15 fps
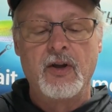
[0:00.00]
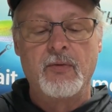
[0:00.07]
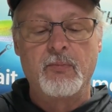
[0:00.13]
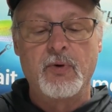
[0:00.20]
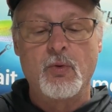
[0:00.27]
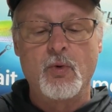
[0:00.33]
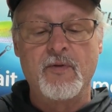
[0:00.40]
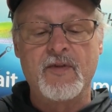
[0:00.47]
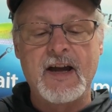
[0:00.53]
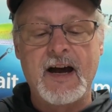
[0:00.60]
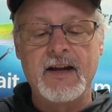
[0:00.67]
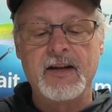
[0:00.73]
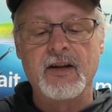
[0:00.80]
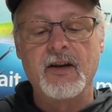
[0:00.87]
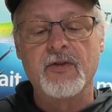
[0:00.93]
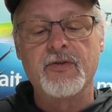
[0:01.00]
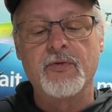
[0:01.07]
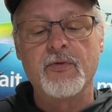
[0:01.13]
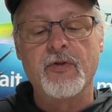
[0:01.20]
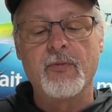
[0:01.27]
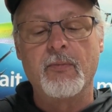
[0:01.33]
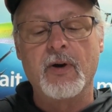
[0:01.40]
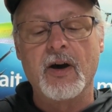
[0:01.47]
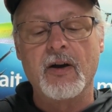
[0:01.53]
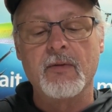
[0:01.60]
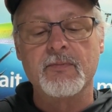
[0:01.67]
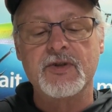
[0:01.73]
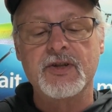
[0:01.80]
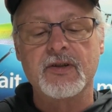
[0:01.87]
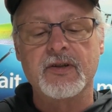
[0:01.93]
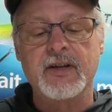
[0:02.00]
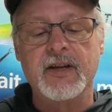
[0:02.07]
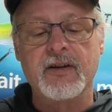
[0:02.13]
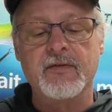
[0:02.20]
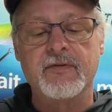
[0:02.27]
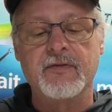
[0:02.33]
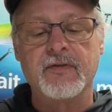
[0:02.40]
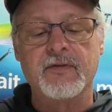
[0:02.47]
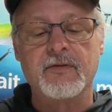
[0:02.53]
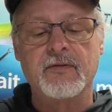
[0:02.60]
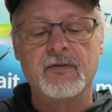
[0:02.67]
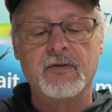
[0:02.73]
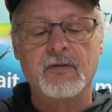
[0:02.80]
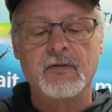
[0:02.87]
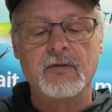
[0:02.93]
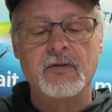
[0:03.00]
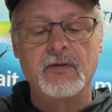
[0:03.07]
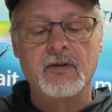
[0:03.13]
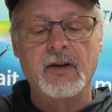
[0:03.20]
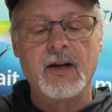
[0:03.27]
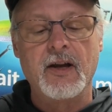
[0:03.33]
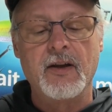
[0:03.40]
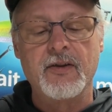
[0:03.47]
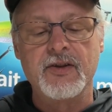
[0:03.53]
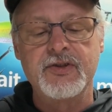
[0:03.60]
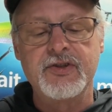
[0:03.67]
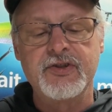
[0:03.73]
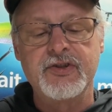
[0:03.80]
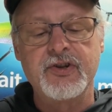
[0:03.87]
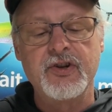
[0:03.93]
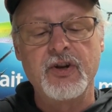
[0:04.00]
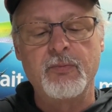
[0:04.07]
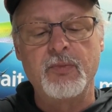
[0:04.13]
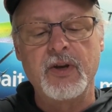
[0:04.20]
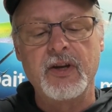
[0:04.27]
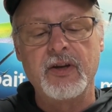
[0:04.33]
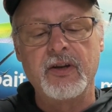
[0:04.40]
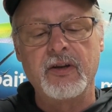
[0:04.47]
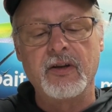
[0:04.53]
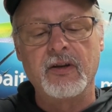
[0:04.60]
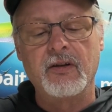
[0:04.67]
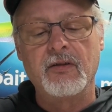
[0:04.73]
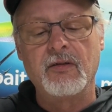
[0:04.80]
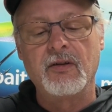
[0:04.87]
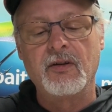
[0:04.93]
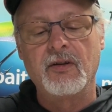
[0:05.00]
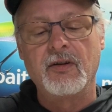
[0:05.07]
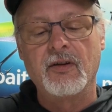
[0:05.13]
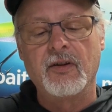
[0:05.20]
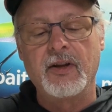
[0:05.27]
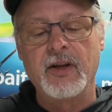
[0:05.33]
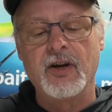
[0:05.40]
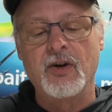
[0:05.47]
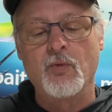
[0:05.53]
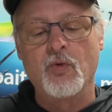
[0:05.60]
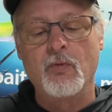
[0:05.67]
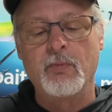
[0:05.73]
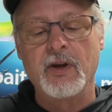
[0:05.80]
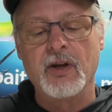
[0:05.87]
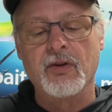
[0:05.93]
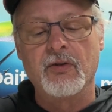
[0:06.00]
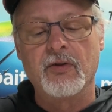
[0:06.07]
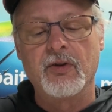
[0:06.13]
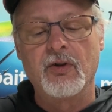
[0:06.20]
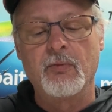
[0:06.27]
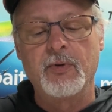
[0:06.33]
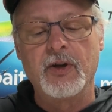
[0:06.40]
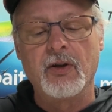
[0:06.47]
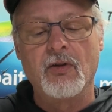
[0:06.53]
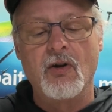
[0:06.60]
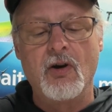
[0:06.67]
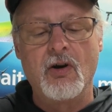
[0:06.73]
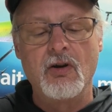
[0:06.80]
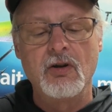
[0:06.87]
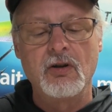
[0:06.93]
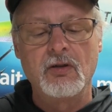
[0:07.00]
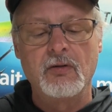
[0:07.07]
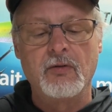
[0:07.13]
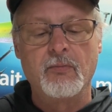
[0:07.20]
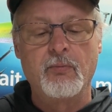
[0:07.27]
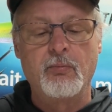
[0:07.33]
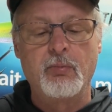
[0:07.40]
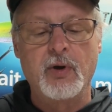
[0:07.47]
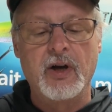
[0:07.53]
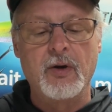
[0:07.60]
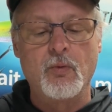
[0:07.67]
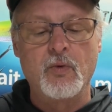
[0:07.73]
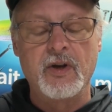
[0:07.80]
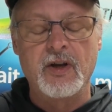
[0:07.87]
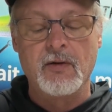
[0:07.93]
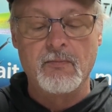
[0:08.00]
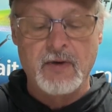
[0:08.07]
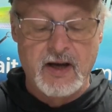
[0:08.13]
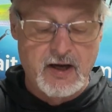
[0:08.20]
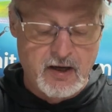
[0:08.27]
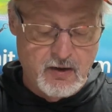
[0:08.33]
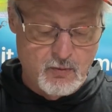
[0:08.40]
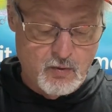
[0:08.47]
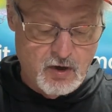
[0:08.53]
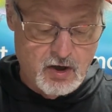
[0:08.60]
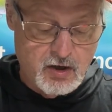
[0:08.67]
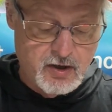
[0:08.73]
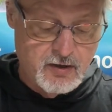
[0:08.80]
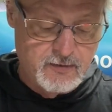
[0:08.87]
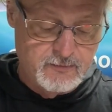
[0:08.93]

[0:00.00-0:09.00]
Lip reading: but we've got to go through the bottom sleeve. Now this is going to be, leader will be a little bit long, but we can make it work.